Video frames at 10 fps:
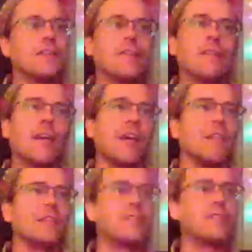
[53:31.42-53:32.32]

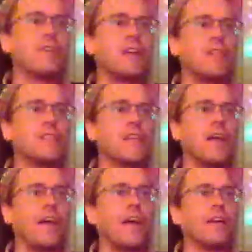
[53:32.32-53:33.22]
Yes, very
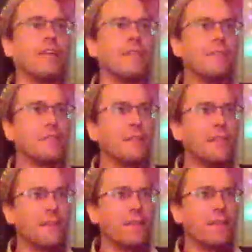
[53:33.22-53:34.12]
sad.
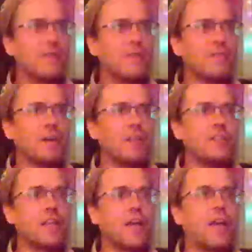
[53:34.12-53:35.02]
Very
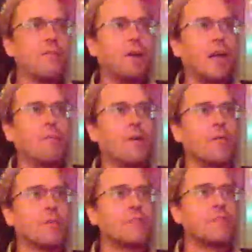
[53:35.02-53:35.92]
sad.
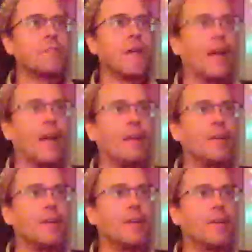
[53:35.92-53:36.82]
Piper was the
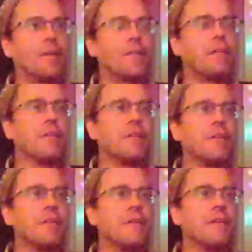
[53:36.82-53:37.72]
man, dude.
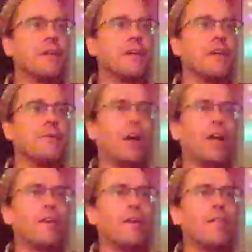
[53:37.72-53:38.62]

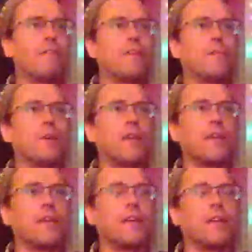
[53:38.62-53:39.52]
I love that
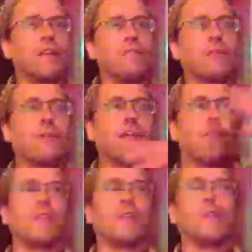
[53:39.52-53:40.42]
we
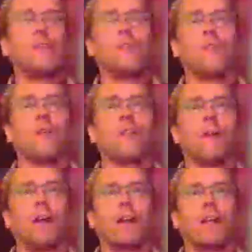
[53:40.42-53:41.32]
have the whole North
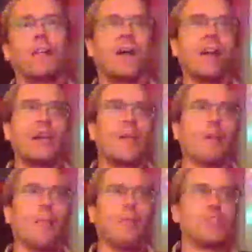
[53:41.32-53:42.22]
American continent
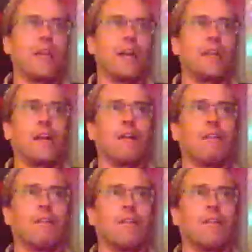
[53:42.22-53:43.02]
represented here.